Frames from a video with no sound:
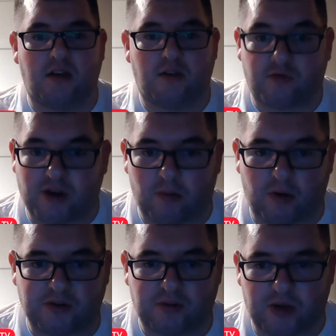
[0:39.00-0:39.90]
Frank
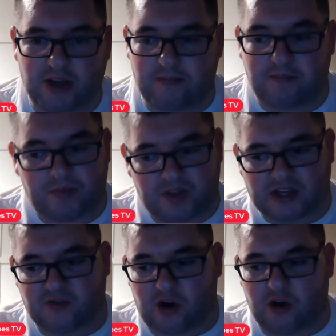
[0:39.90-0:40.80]
Warren's won it. This
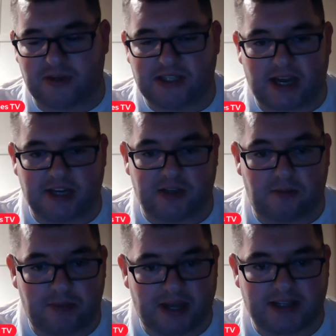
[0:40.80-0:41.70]
fight will be staged on
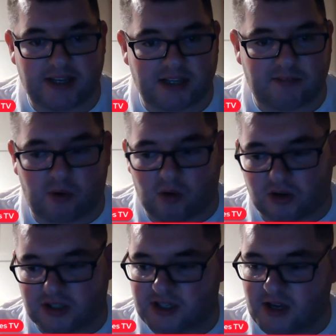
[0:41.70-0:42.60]
BT
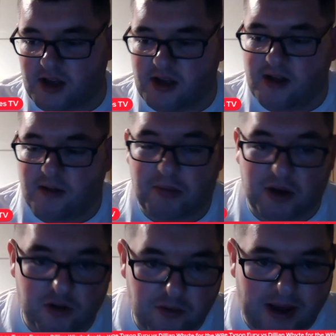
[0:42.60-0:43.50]
Sports. Be
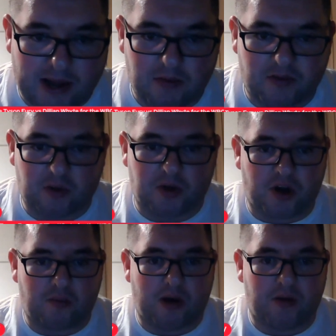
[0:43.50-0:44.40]
another pay-per-view
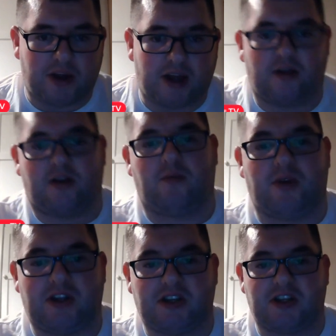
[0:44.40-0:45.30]
night, won't it?
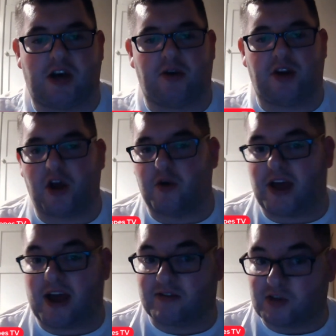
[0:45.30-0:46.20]
With Dazn. I know they
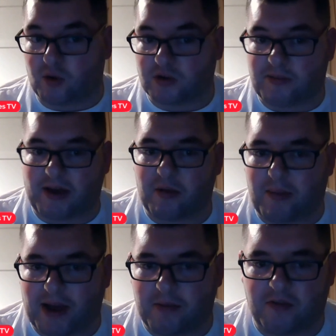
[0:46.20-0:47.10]
have talked about the
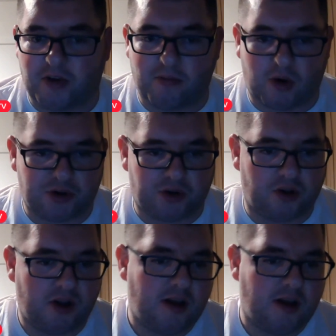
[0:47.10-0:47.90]
pay-per-view model.